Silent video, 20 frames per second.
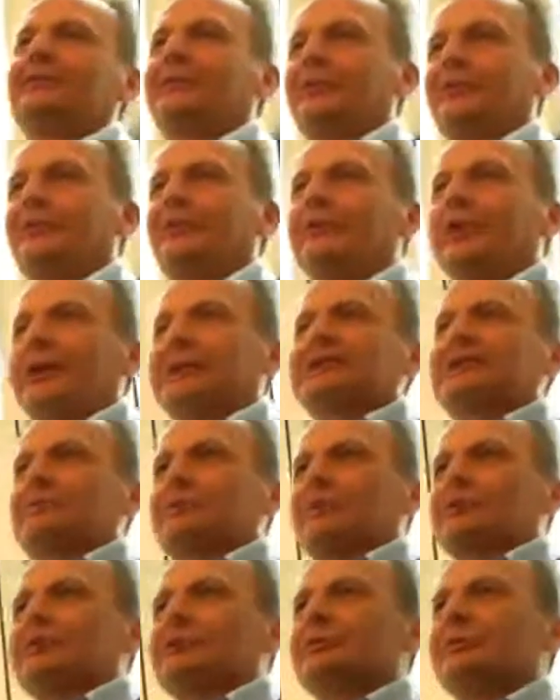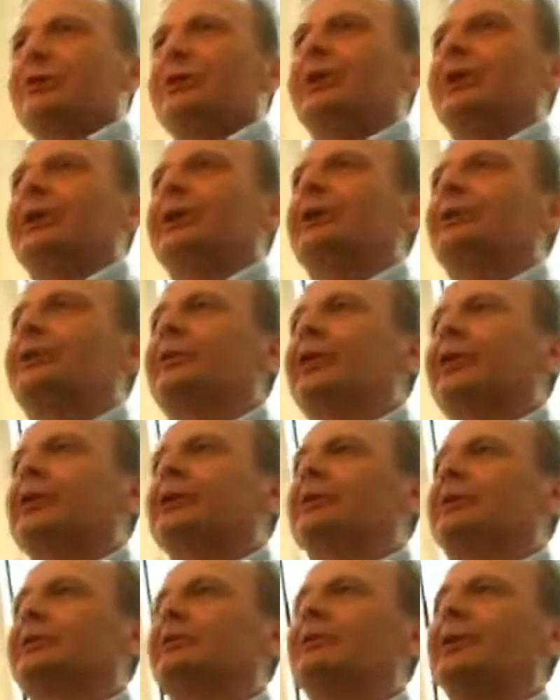Okay. That's possible. And
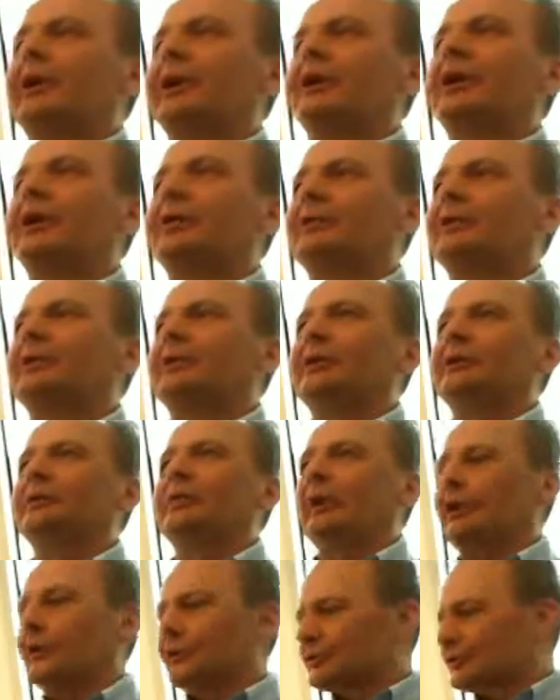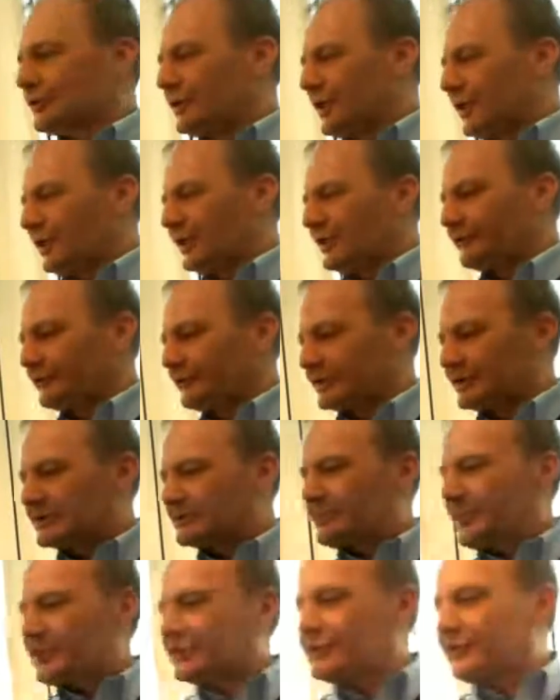then they have, in, in biology, they have
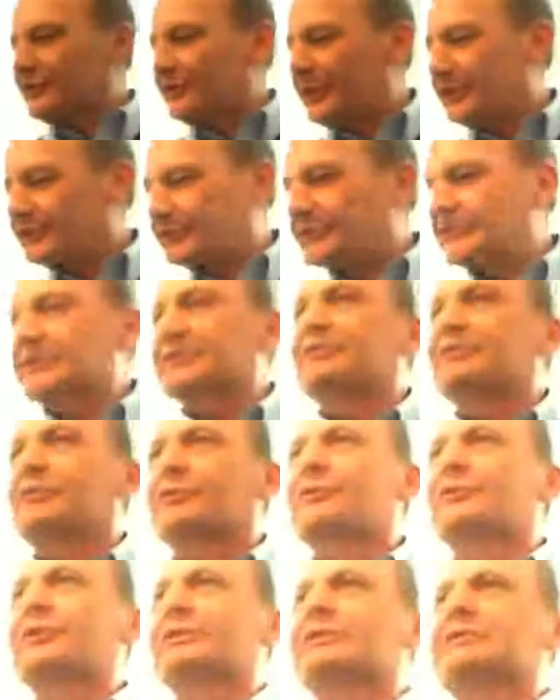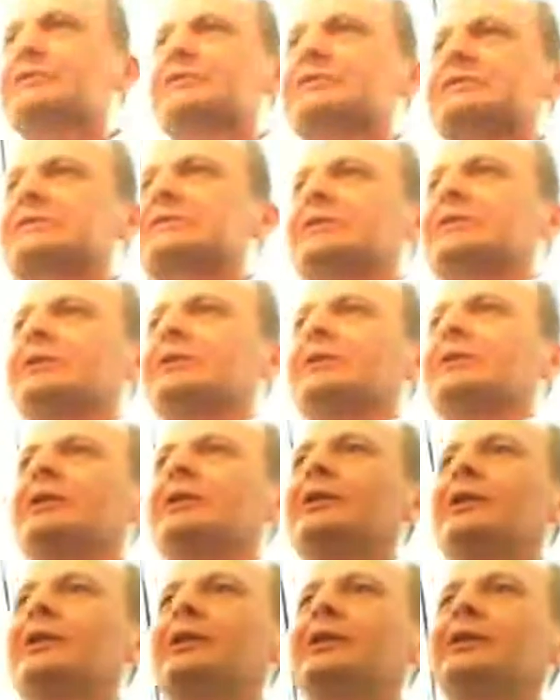special matrices for distance,
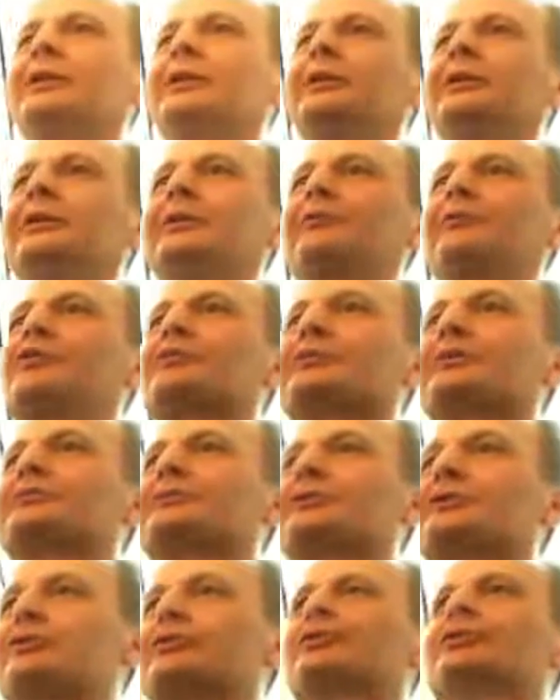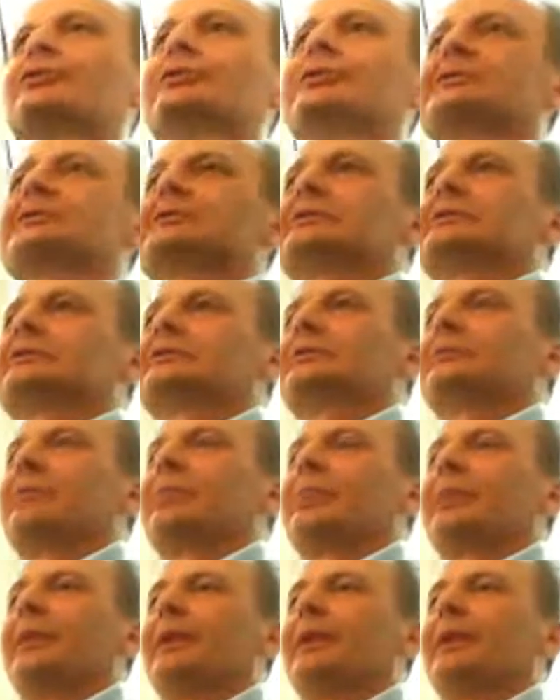uh, for substitution distance. Okay.